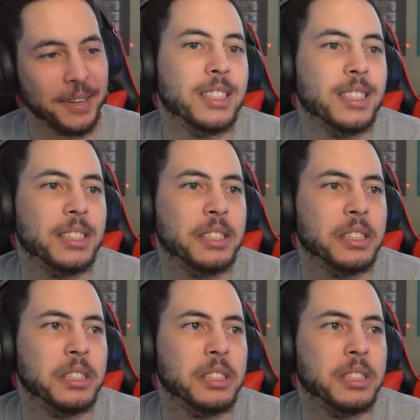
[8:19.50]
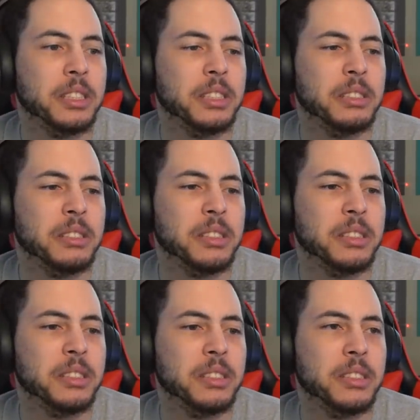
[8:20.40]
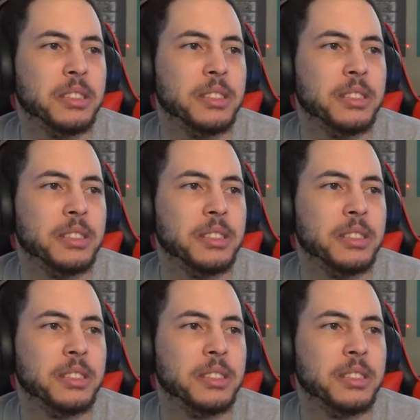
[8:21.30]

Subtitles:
(silence)